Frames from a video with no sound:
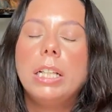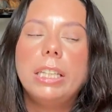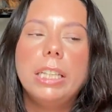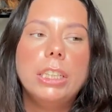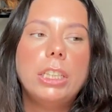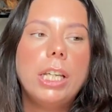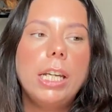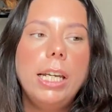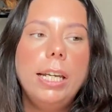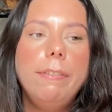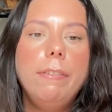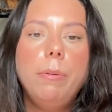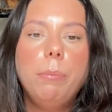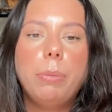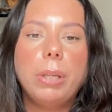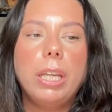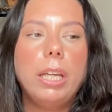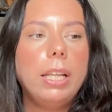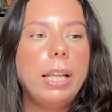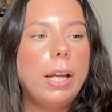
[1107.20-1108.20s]
This can even
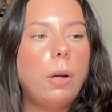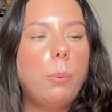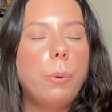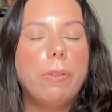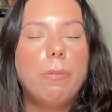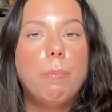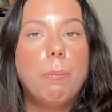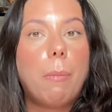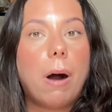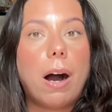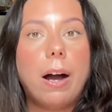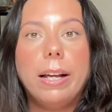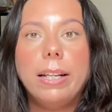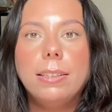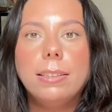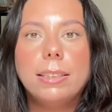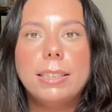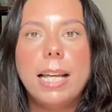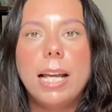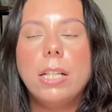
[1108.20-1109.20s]
be like with
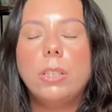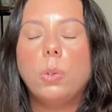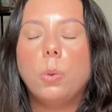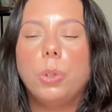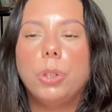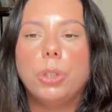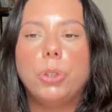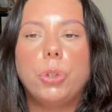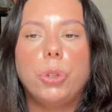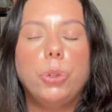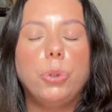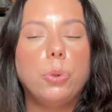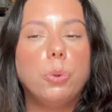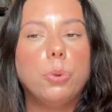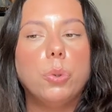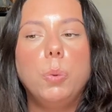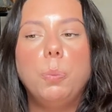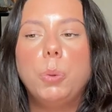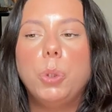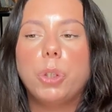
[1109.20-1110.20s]
mindsets or certain
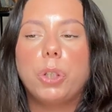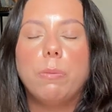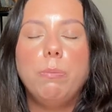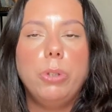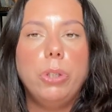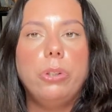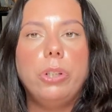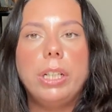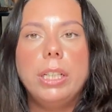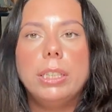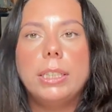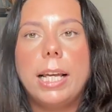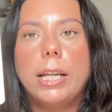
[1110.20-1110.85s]
groups or communities